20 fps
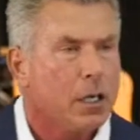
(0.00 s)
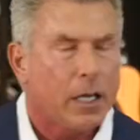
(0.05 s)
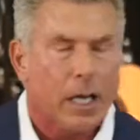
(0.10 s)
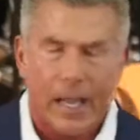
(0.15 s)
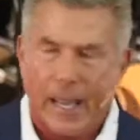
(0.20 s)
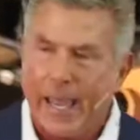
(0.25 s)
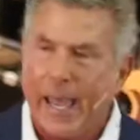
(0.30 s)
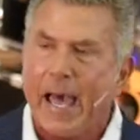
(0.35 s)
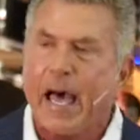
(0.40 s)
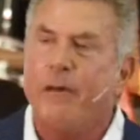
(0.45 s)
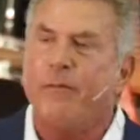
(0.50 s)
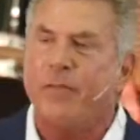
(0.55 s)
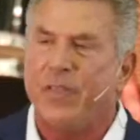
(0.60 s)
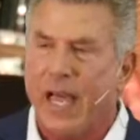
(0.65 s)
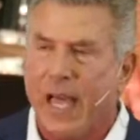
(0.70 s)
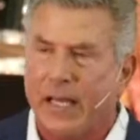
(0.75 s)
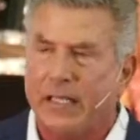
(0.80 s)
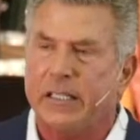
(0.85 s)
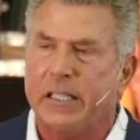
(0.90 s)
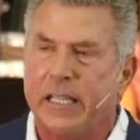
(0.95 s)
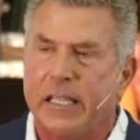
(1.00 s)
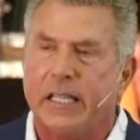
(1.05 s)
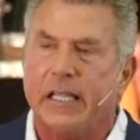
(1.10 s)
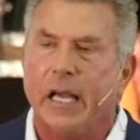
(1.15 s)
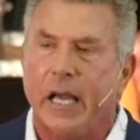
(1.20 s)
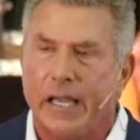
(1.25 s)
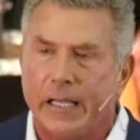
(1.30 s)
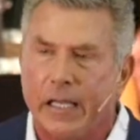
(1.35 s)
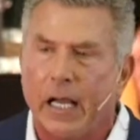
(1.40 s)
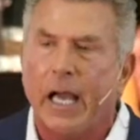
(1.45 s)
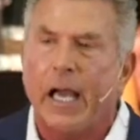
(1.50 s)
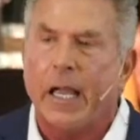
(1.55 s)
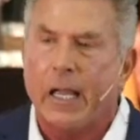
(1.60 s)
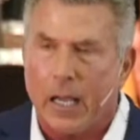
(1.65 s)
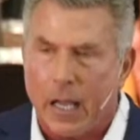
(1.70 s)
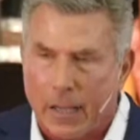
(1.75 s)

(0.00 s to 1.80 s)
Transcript: I have that key. I, I,